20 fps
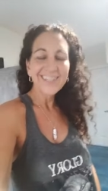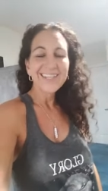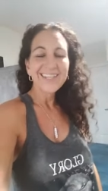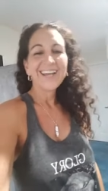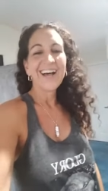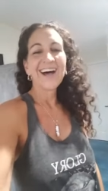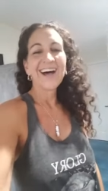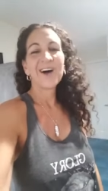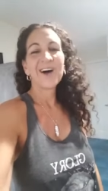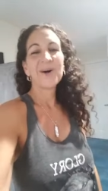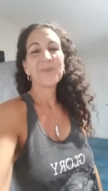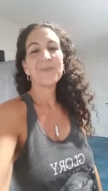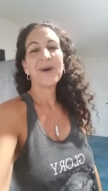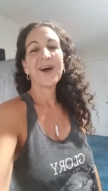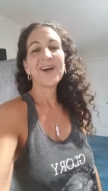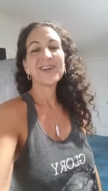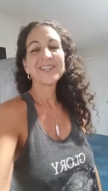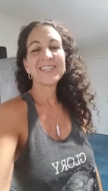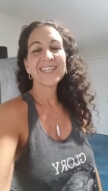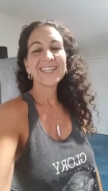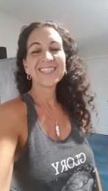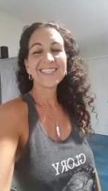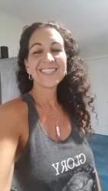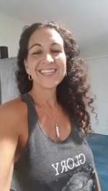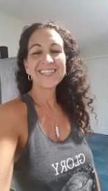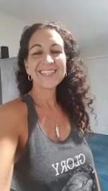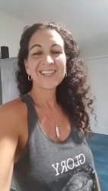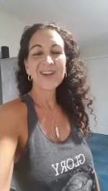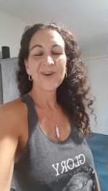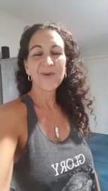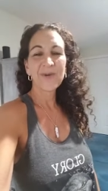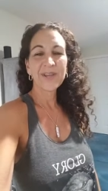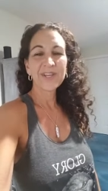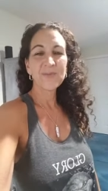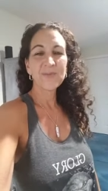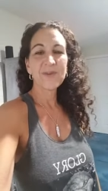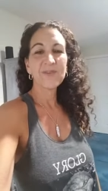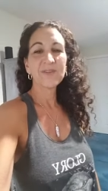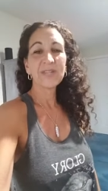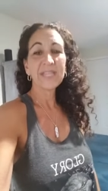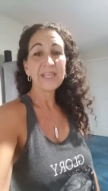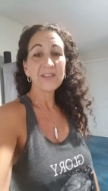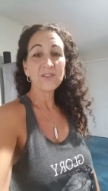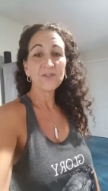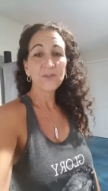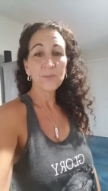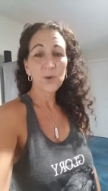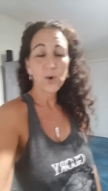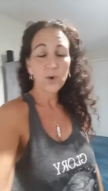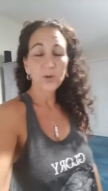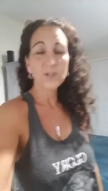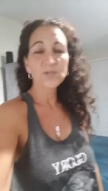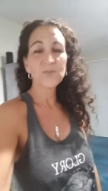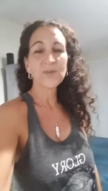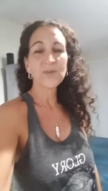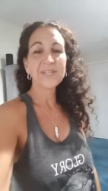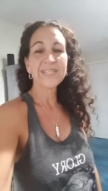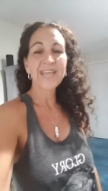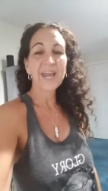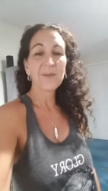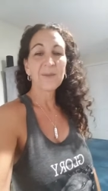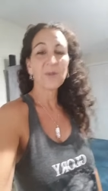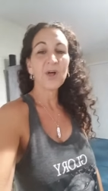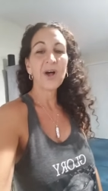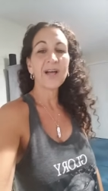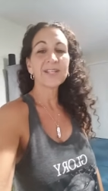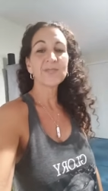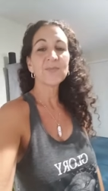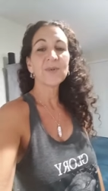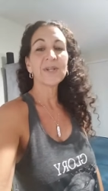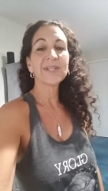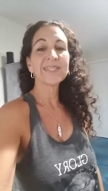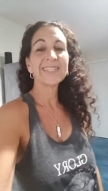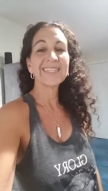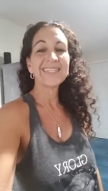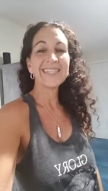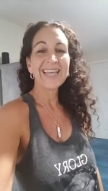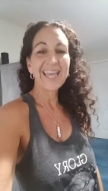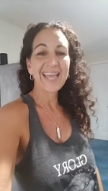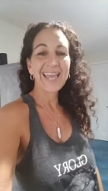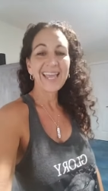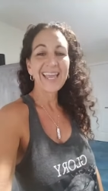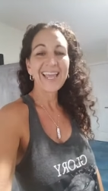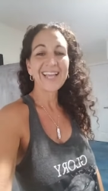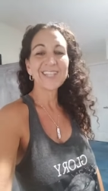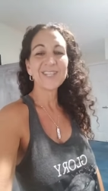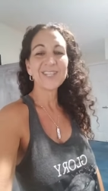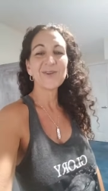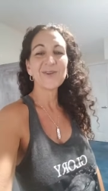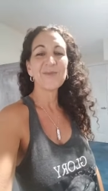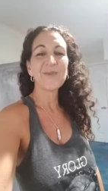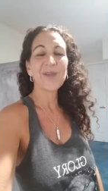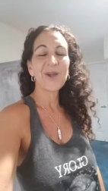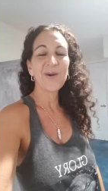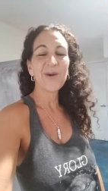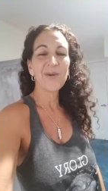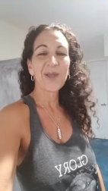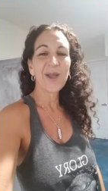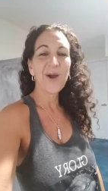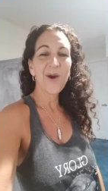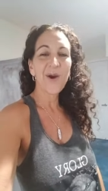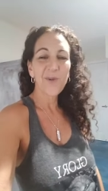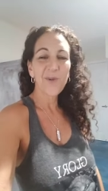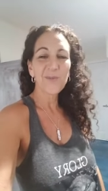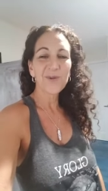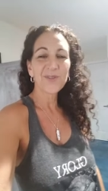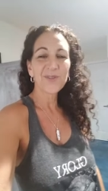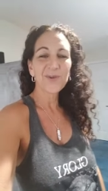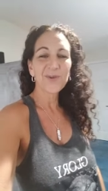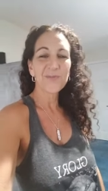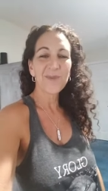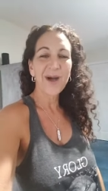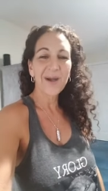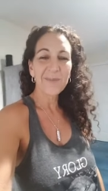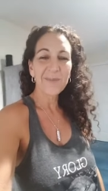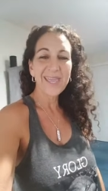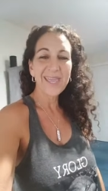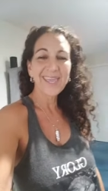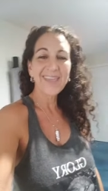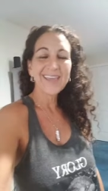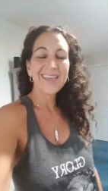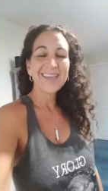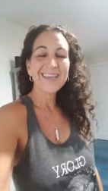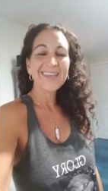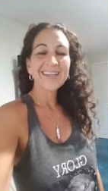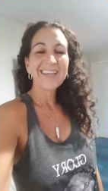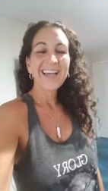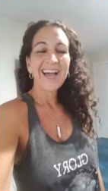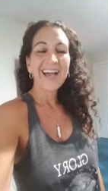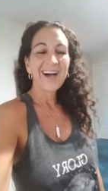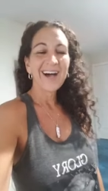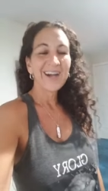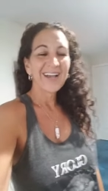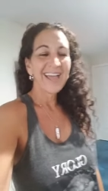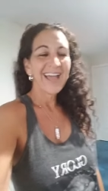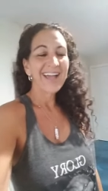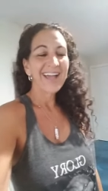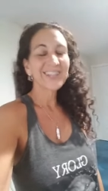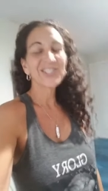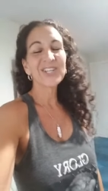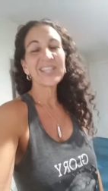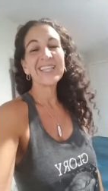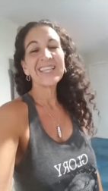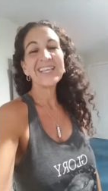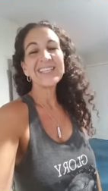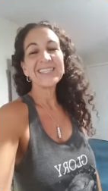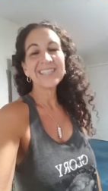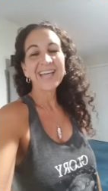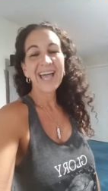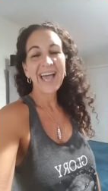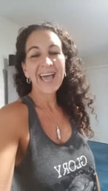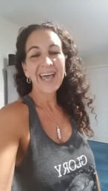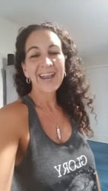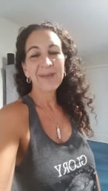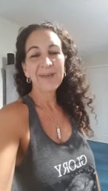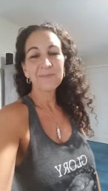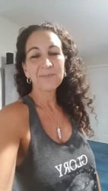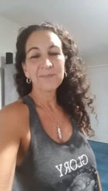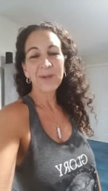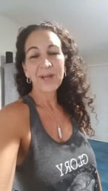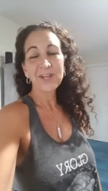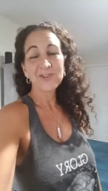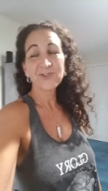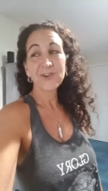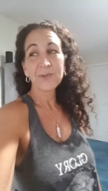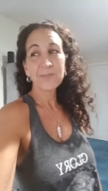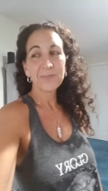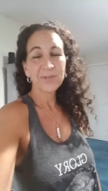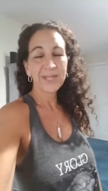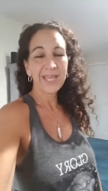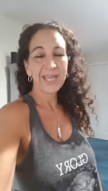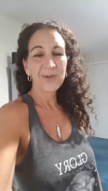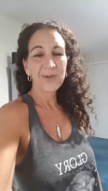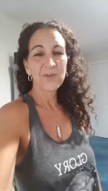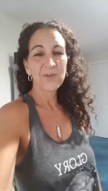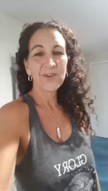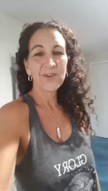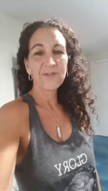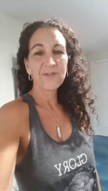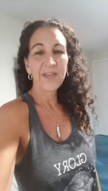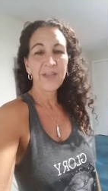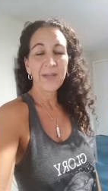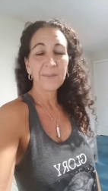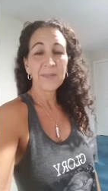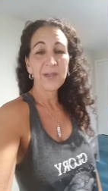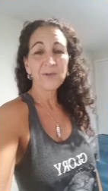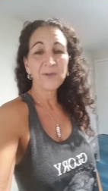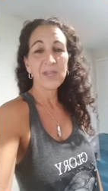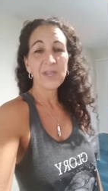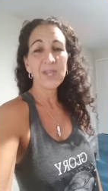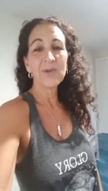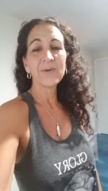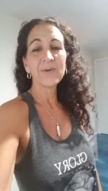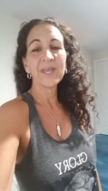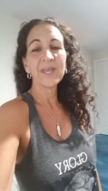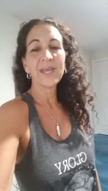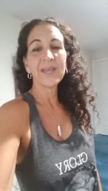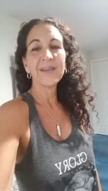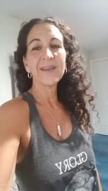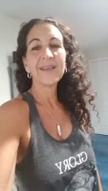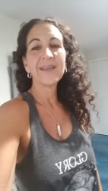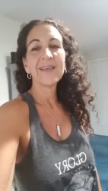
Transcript: um, our Dixie is going to be released from Coral Springs Animal Hospital today and she will be going home with her mommy. Uh, actually, Lisa had a, a trip planned with her family, a reunion